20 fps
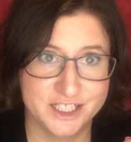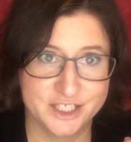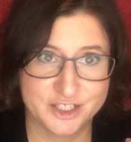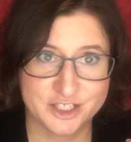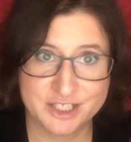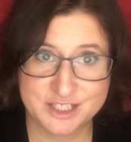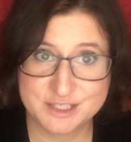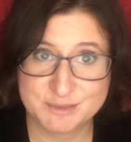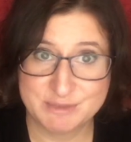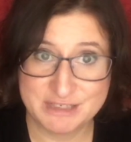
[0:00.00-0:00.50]

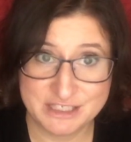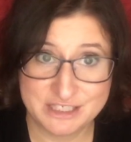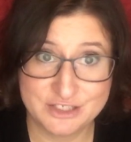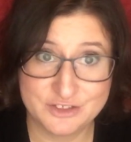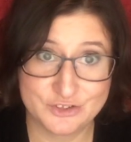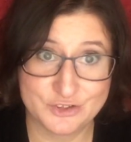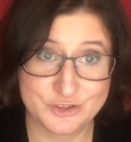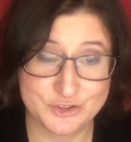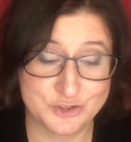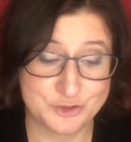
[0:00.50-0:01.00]
because my
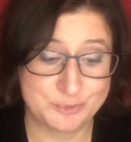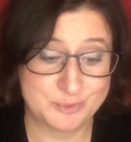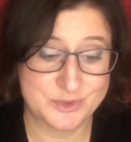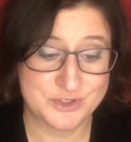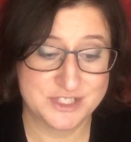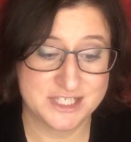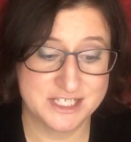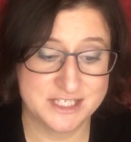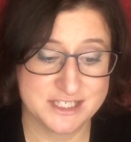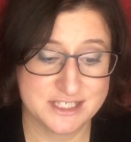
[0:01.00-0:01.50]
teeth are super
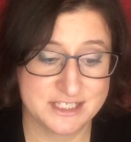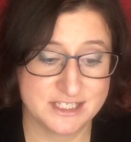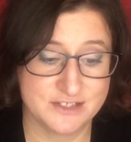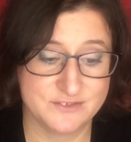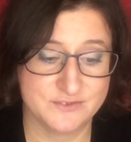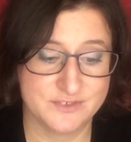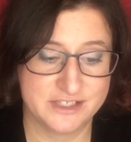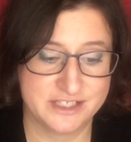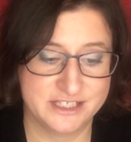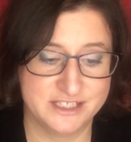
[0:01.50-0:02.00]

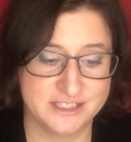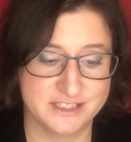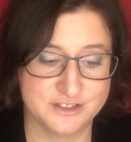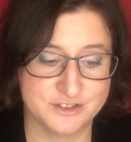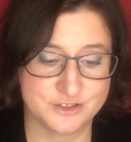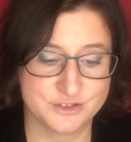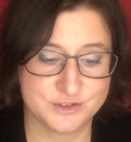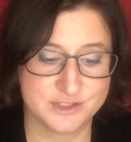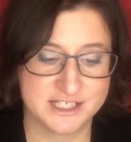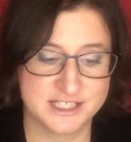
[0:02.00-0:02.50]
sensitive and I
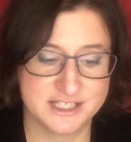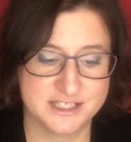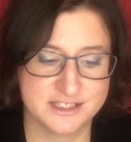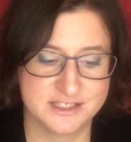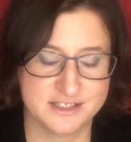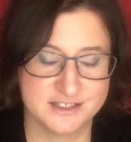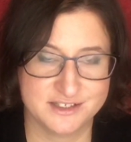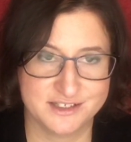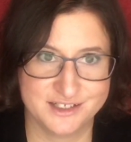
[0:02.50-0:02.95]
didn't trust